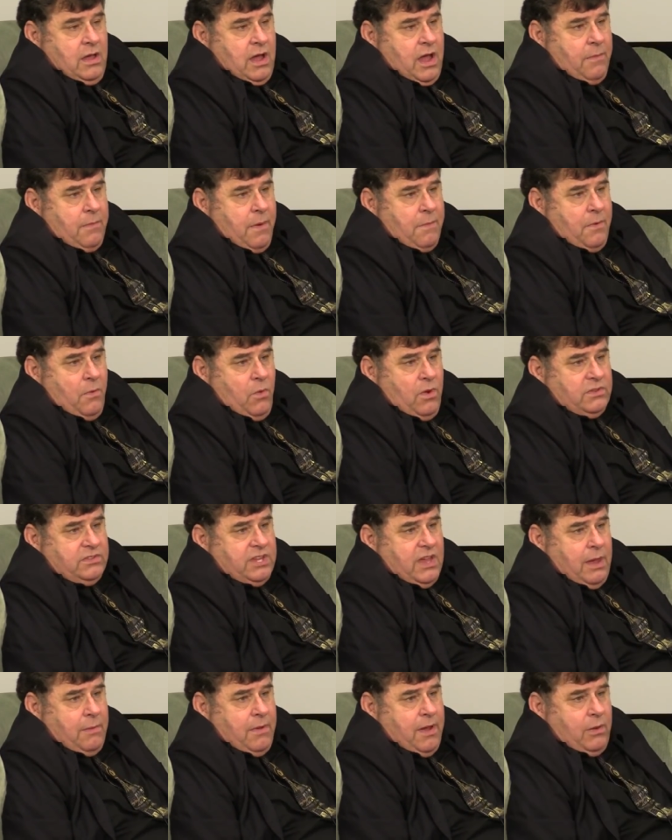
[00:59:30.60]
I remember one
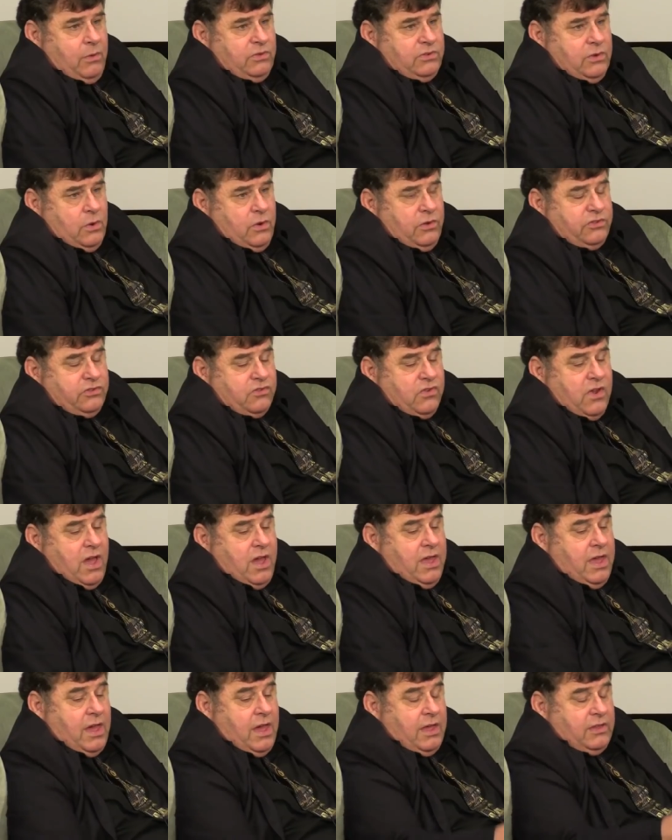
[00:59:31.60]
time I was in
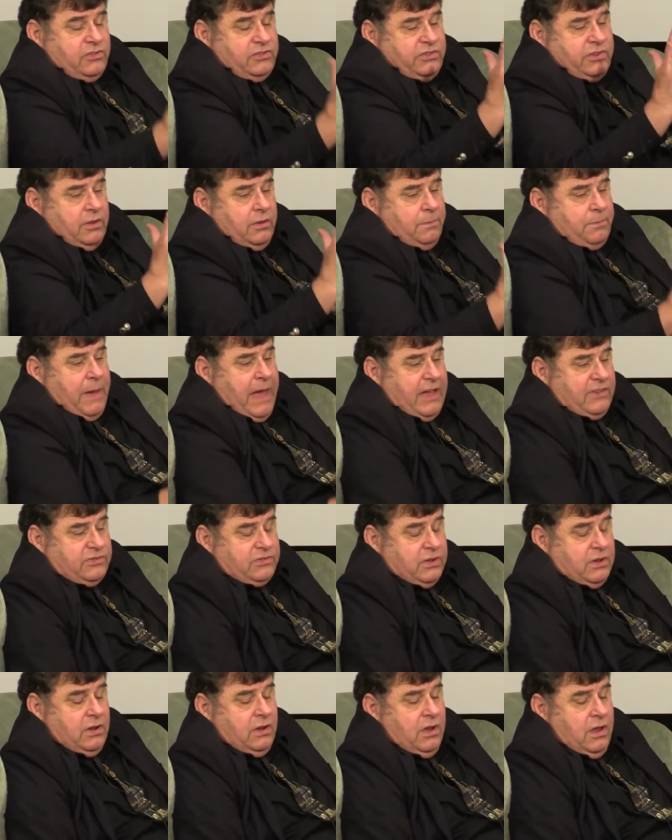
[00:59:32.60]
Australia and
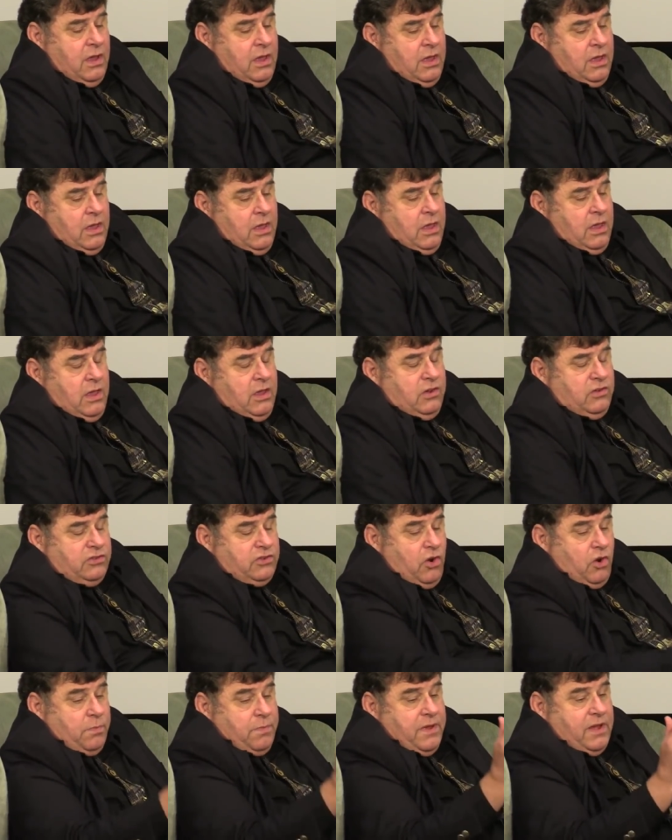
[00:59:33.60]
Pastor
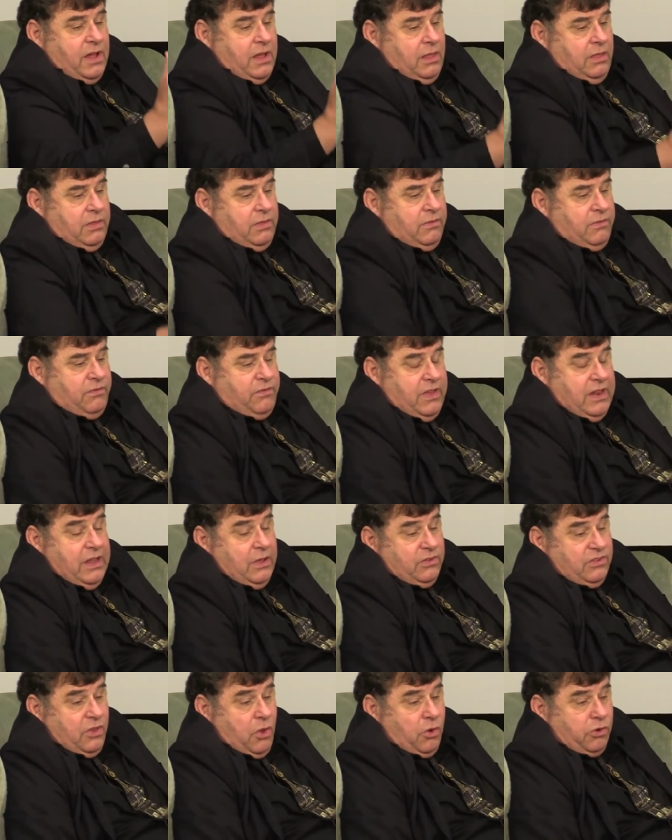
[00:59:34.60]
showed me a,
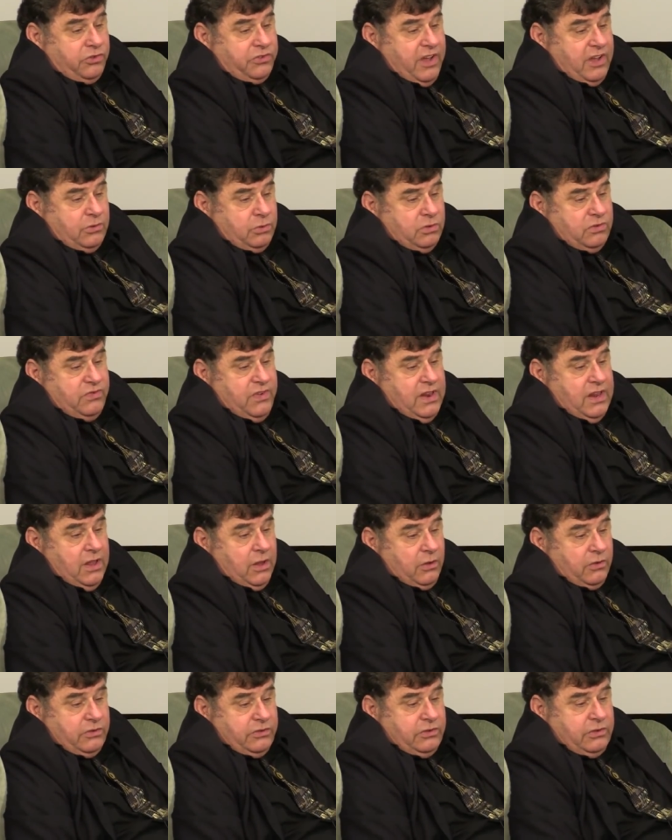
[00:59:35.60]
videos in those days, was
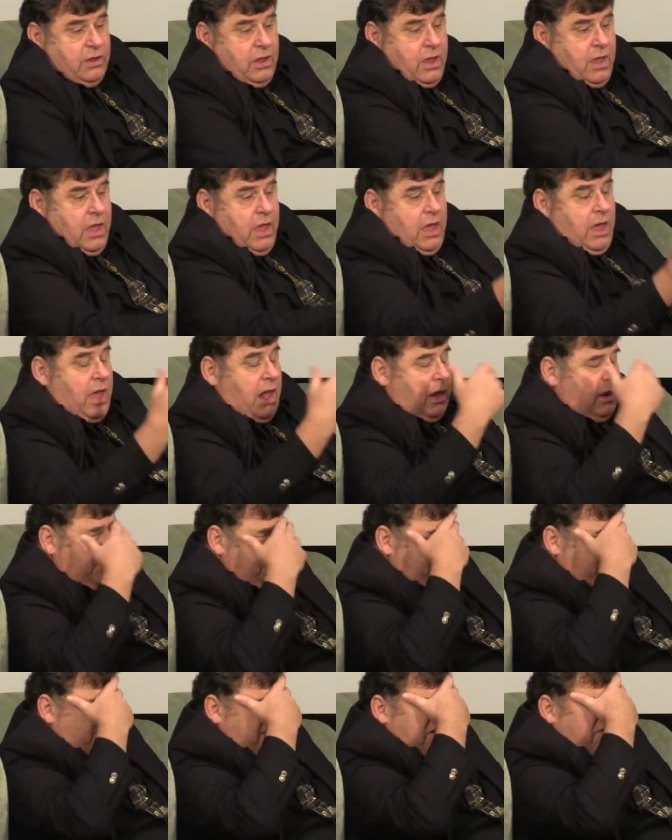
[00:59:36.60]
videos, and he
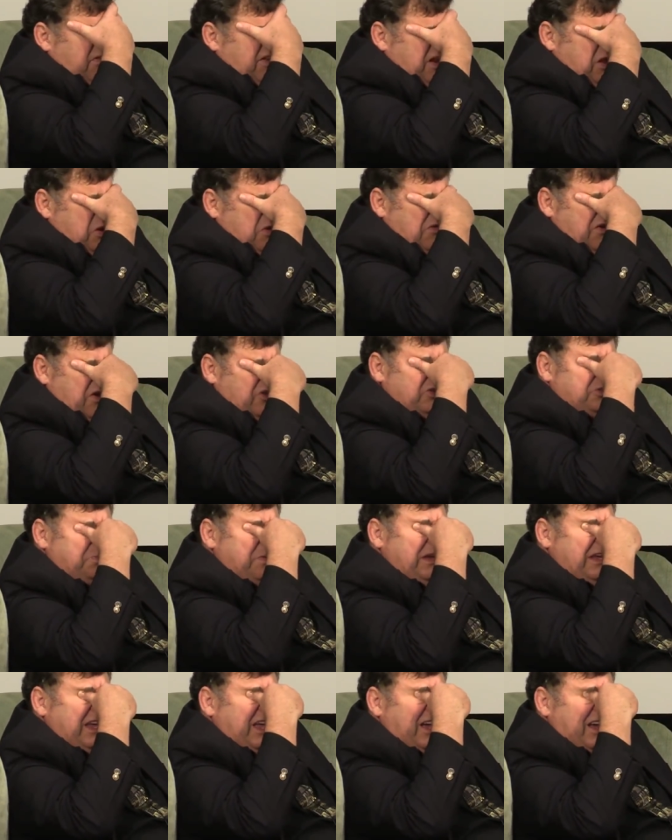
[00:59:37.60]
put on a video of her
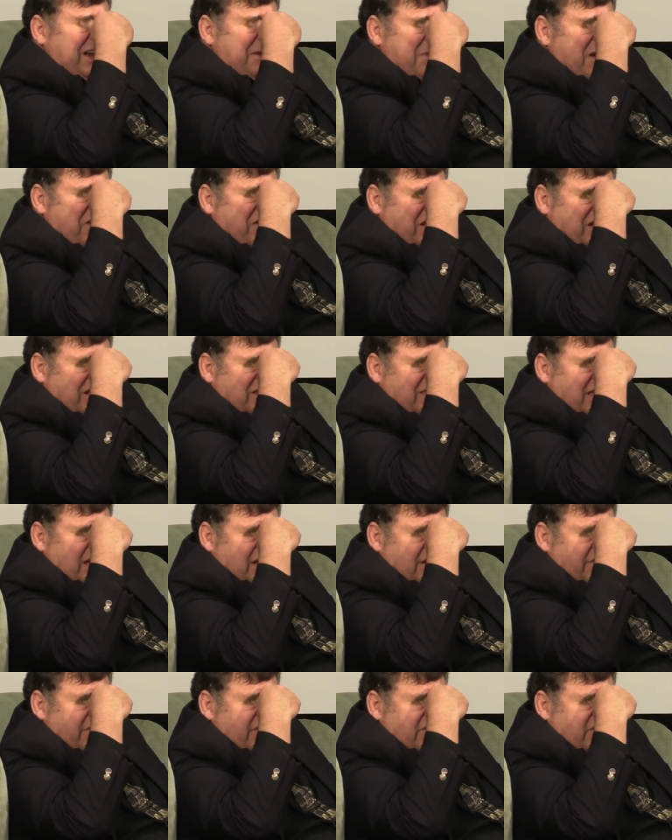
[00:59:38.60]
speaking on American
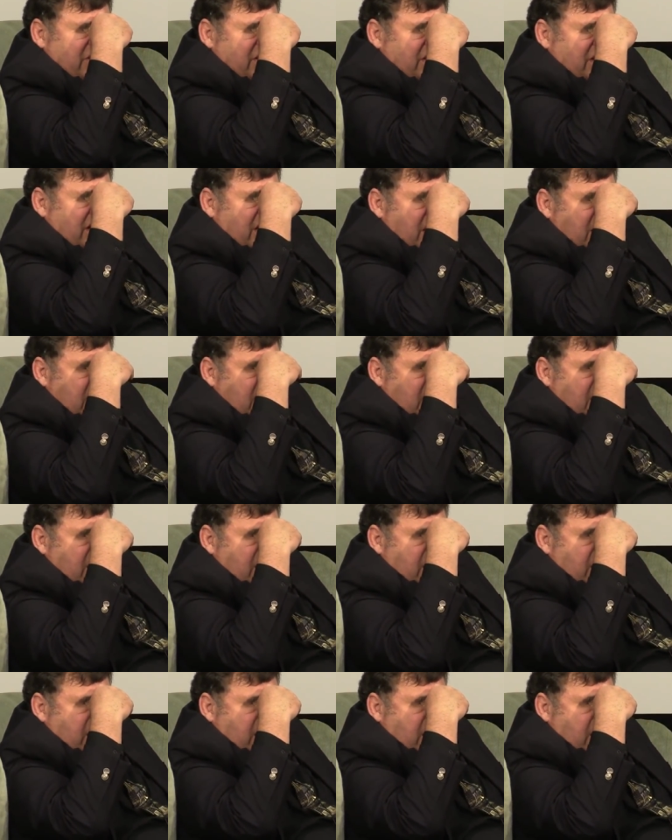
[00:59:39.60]
television.
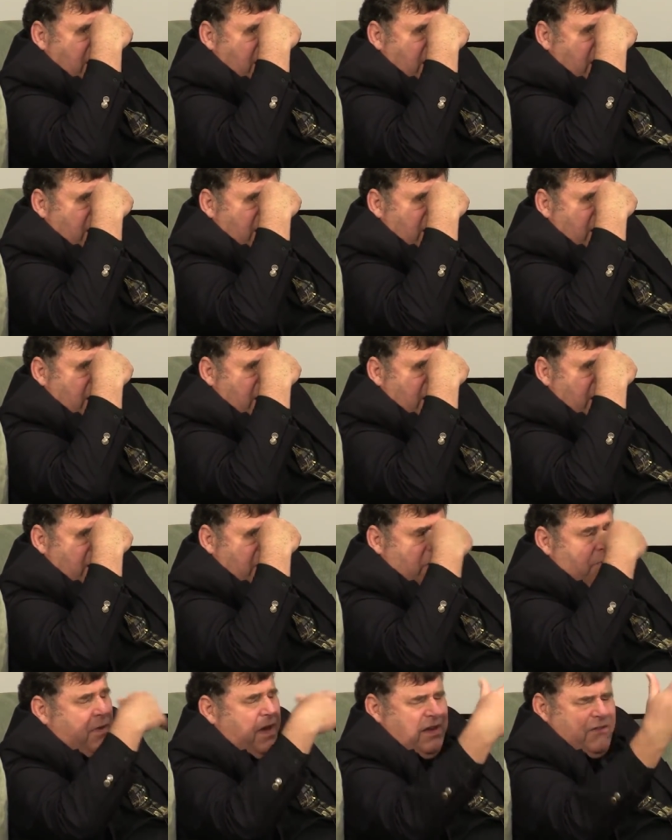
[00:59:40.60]

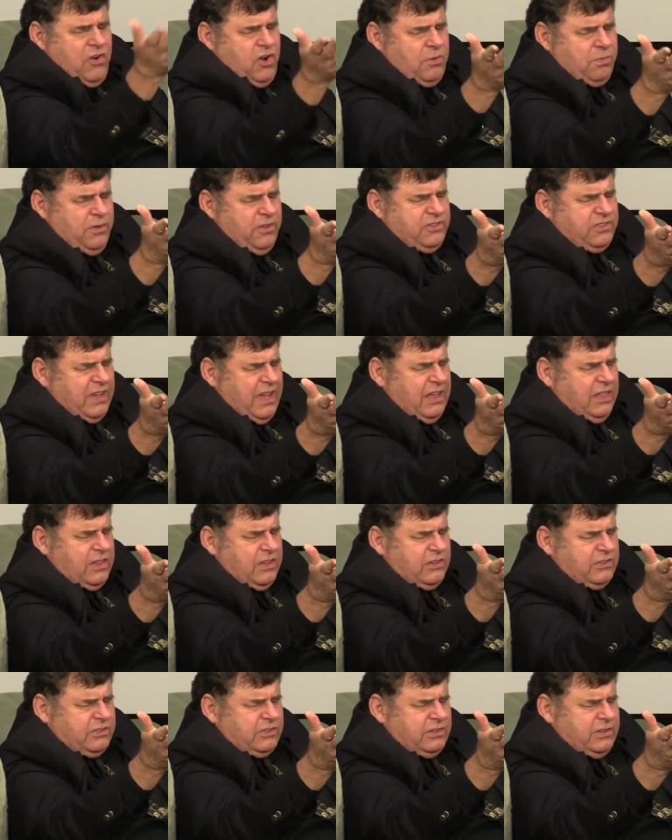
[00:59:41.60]
You may have heard me say
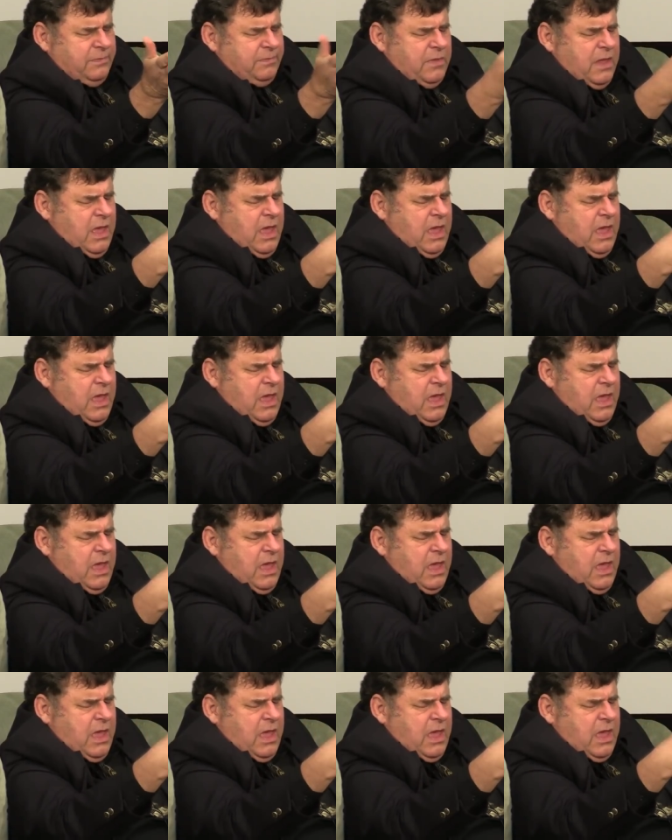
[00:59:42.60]
this.